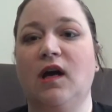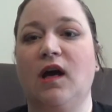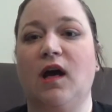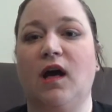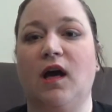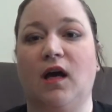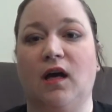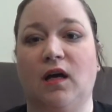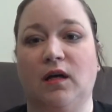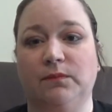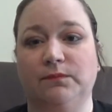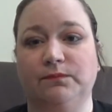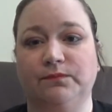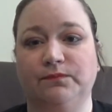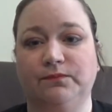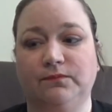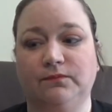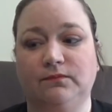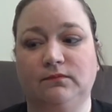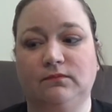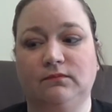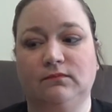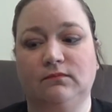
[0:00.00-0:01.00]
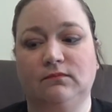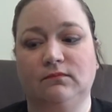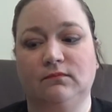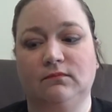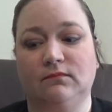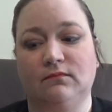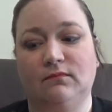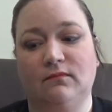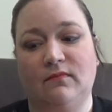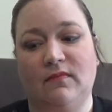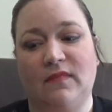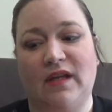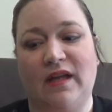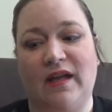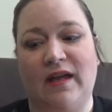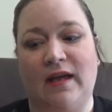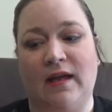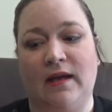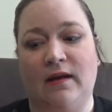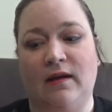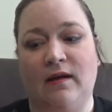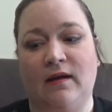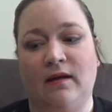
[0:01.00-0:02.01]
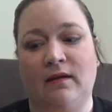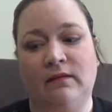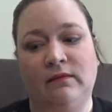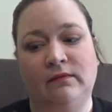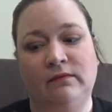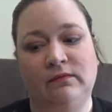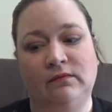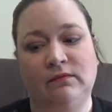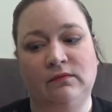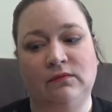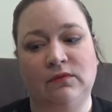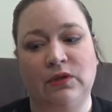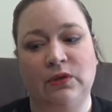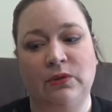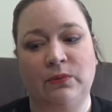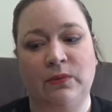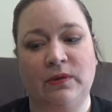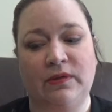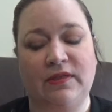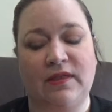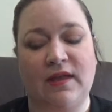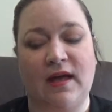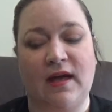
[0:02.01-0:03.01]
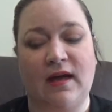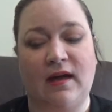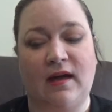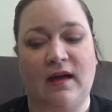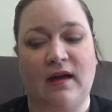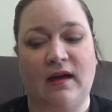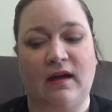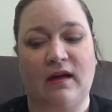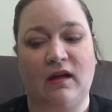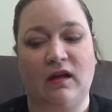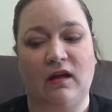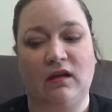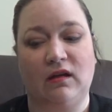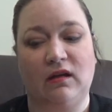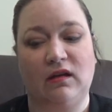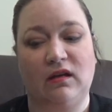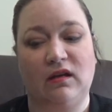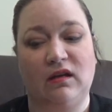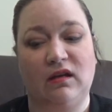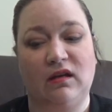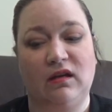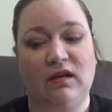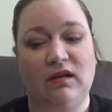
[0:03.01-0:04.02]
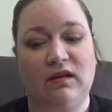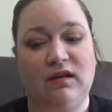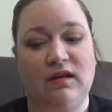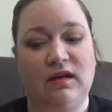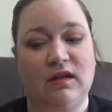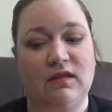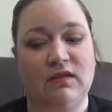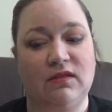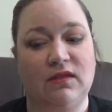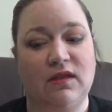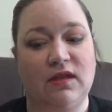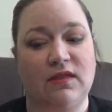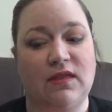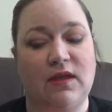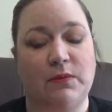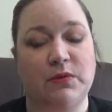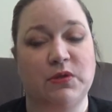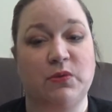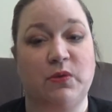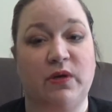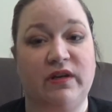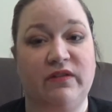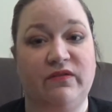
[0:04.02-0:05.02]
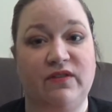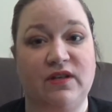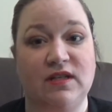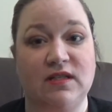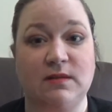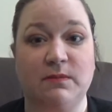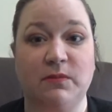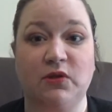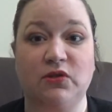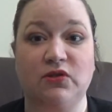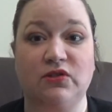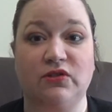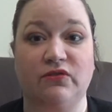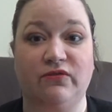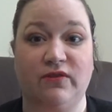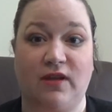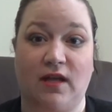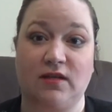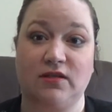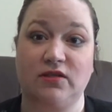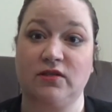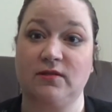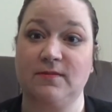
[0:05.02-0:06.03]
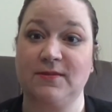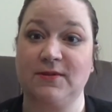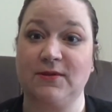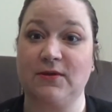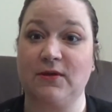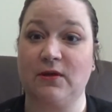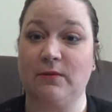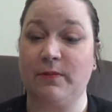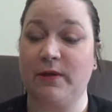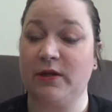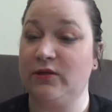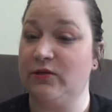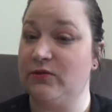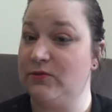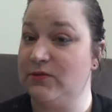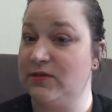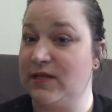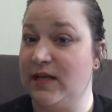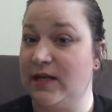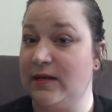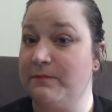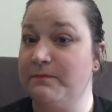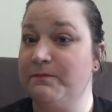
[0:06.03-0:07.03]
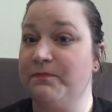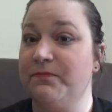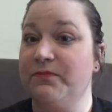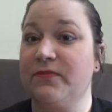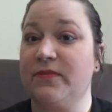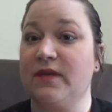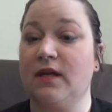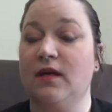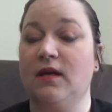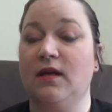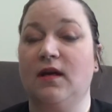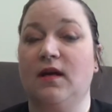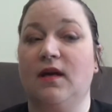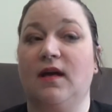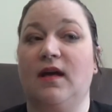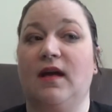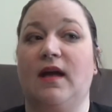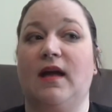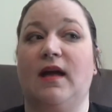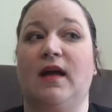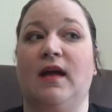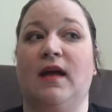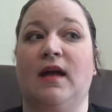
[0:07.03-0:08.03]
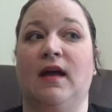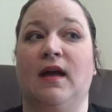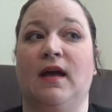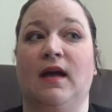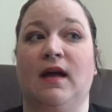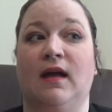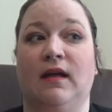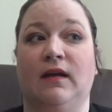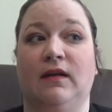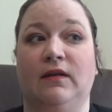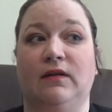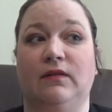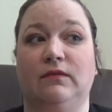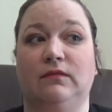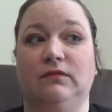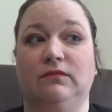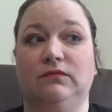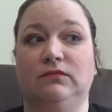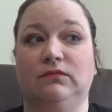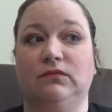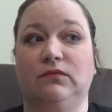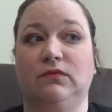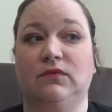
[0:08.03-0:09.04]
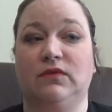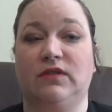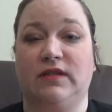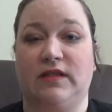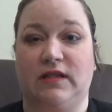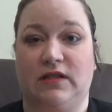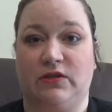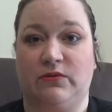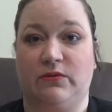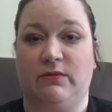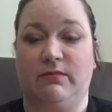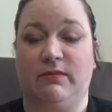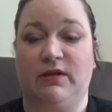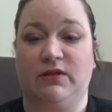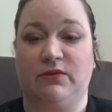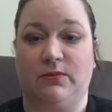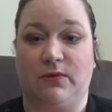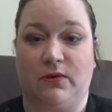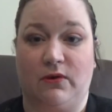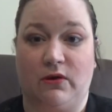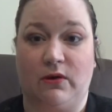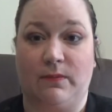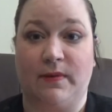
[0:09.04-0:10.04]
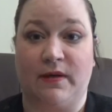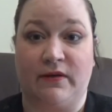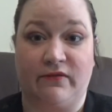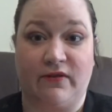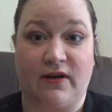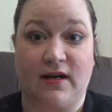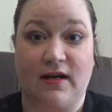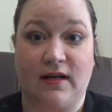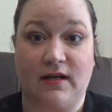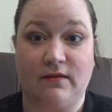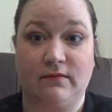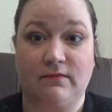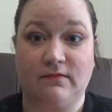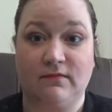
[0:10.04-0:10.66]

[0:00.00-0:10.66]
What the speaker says: And with that, I didn't think that was quite feasible, so floss tubes will go up on Tuesday. And Stitch With Me's will go up on Friday.